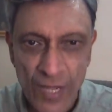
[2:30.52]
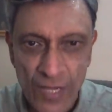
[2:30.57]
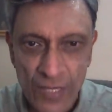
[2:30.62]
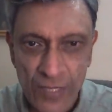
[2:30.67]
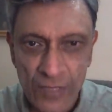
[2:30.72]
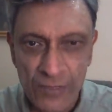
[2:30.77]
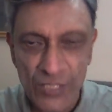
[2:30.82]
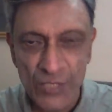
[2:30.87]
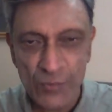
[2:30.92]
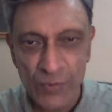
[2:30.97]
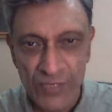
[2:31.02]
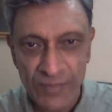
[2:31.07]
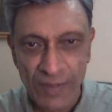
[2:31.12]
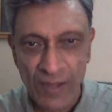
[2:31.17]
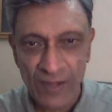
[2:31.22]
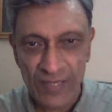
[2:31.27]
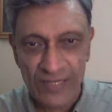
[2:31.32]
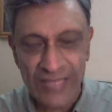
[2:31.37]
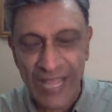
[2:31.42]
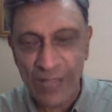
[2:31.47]
This was
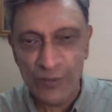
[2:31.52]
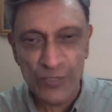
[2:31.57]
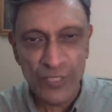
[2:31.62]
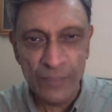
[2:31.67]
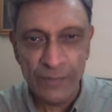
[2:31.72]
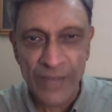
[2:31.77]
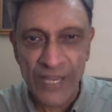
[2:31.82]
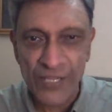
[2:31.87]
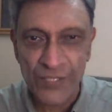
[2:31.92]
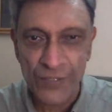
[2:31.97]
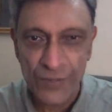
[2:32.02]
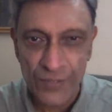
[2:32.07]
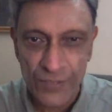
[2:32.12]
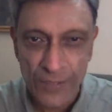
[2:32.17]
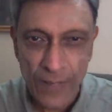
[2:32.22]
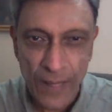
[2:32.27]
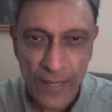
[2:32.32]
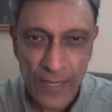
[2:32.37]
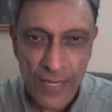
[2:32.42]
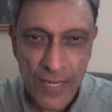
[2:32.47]
about 1,000 patients.
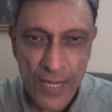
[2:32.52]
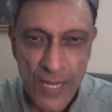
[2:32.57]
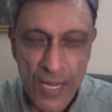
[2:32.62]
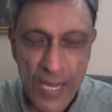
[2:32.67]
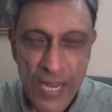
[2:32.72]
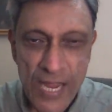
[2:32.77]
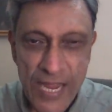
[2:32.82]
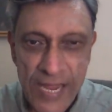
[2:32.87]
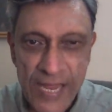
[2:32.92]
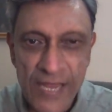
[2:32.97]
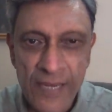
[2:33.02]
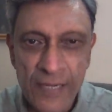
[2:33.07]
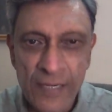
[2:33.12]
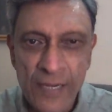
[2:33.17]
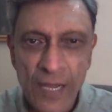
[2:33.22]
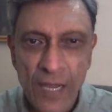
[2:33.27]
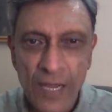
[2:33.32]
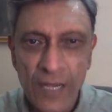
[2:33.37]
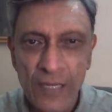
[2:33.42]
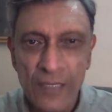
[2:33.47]

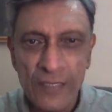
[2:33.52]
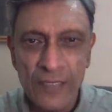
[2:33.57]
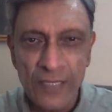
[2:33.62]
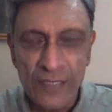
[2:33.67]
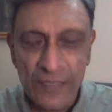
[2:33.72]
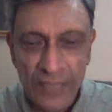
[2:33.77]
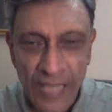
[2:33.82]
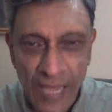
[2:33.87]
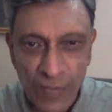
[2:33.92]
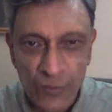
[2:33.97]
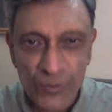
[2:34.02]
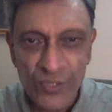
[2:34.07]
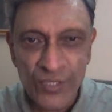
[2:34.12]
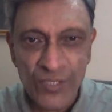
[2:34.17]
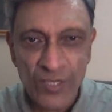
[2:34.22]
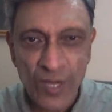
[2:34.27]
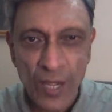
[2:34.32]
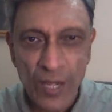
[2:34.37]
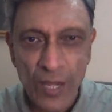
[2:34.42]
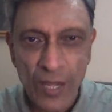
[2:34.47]
In the
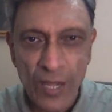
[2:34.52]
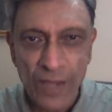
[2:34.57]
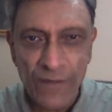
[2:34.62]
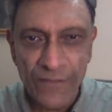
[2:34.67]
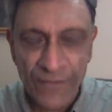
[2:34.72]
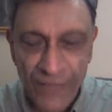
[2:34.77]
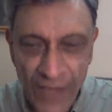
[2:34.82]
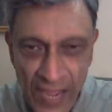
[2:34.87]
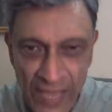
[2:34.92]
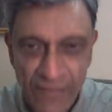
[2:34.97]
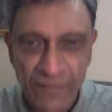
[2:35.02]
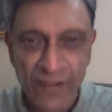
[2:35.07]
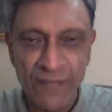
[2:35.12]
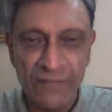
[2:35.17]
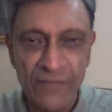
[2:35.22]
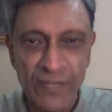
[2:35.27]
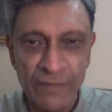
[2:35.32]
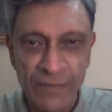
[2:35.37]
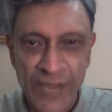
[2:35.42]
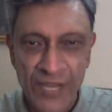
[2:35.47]

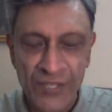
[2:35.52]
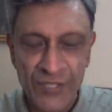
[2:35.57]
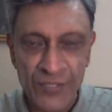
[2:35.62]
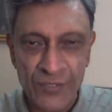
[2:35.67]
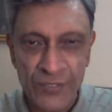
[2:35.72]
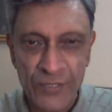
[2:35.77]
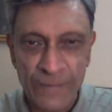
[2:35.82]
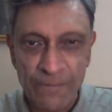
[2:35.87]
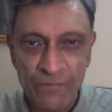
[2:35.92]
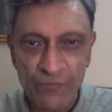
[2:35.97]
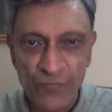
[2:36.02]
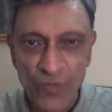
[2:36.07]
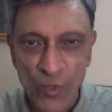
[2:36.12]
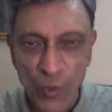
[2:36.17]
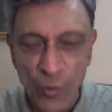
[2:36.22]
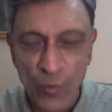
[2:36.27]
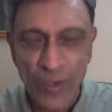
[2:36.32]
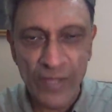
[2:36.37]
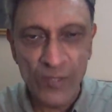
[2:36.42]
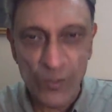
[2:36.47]
1,500 patients who
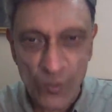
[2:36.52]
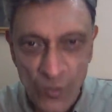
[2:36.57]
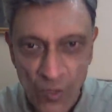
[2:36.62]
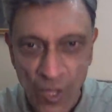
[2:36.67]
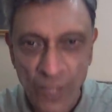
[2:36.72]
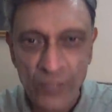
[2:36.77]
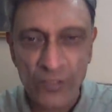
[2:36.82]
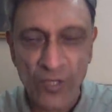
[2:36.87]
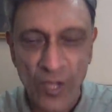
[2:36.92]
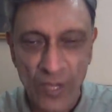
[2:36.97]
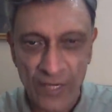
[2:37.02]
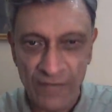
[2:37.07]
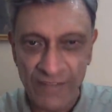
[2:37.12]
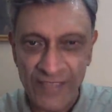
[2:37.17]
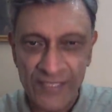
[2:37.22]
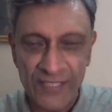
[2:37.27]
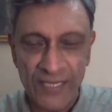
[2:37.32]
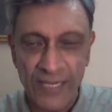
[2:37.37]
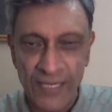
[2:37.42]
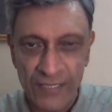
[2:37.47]
were not on a
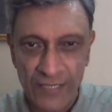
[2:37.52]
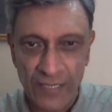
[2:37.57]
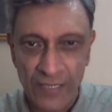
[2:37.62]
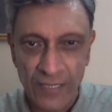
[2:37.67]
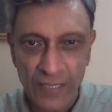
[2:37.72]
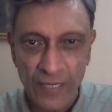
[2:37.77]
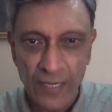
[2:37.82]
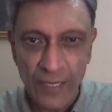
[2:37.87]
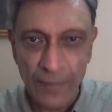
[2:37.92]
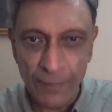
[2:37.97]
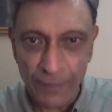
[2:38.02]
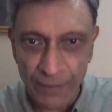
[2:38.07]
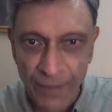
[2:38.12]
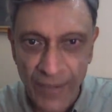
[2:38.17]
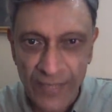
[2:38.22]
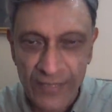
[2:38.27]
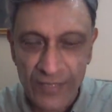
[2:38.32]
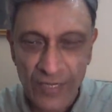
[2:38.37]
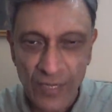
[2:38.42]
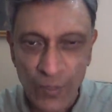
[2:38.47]
ventilator
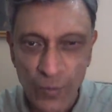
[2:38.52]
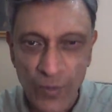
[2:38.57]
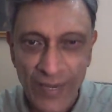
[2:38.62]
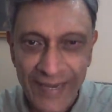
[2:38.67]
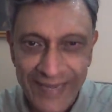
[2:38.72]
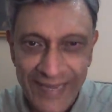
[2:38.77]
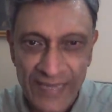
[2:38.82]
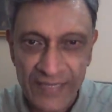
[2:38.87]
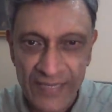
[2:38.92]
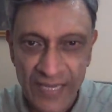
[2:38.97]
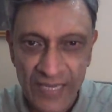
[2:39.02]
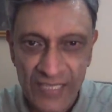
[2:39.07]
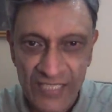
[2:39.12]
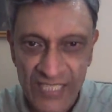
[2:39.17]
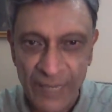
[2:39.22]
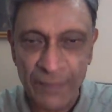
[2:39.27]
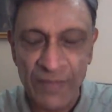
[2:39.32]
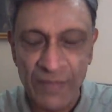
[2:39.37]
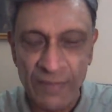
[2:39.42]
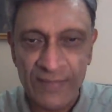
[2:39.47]
but were getting
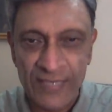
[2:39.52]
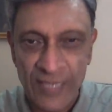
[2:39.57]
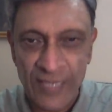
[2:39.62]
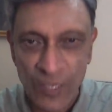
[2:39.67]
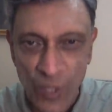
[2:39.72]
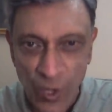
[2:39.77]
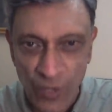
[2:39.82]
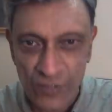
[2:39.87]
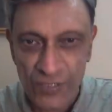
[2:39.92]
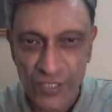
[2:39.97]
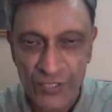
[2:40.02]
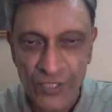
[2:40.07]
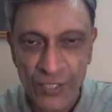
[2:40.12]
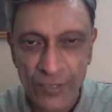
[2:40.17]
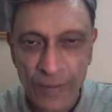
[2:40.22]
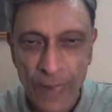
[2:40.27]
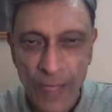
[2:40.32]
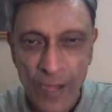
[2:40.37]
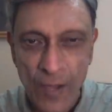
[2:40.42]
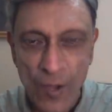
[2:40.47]
supplemental
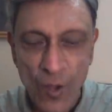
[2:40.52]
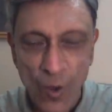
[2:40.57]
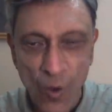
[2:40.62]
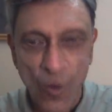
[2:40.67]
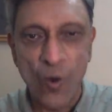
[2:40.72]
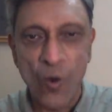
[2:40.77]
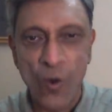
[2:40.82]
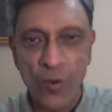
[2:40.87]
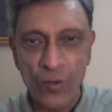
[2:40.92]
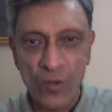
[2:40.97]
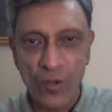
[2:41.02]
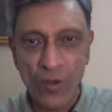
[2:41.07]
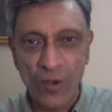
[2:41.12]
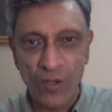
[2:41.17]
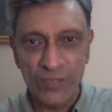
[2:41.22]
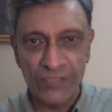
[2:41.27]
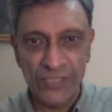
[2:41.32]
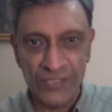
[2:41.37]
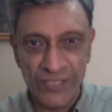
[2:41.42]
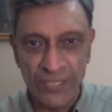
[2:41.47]
oxygen or
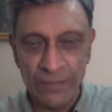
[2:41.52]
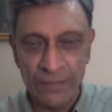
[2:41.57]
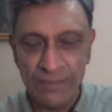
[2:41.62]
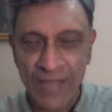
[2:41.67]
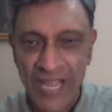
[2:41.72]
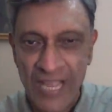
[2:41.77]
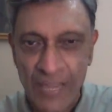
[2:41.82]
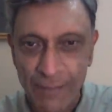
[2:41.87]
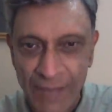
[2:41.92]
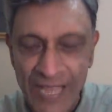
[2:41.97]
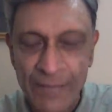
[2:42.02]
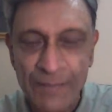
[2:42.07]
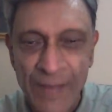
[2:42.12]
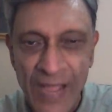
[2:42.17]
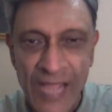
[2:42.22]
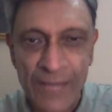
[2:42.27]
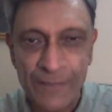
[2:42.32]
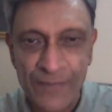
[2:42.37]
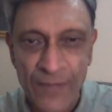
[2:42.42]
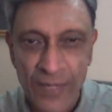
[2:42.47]
oxygen by a
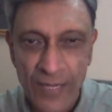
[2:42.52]
BiPAP,